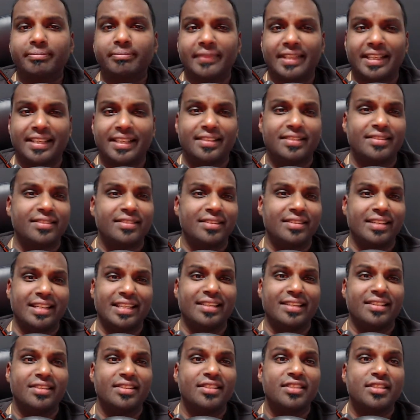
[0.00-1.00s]
is
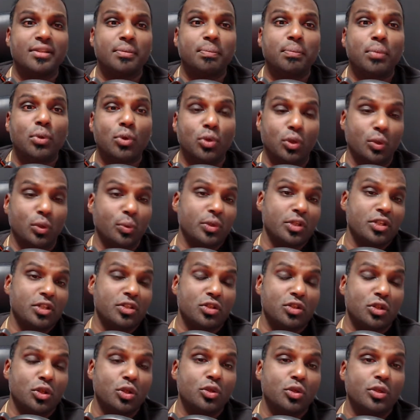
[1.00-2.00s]
in support, which is
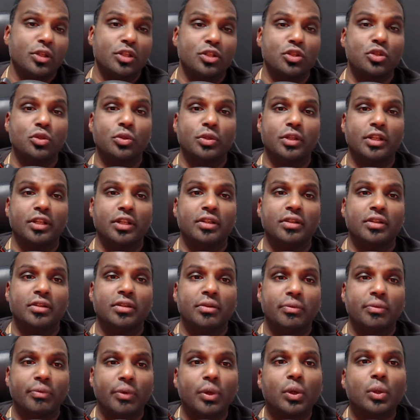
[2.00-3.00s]
usually junior
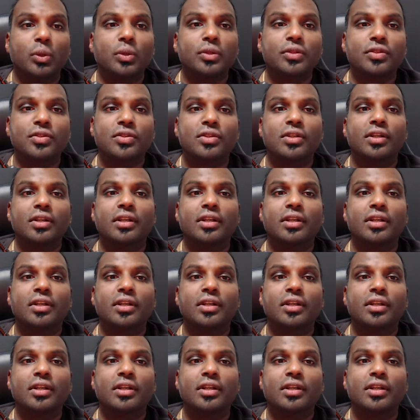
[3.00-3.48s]
roles,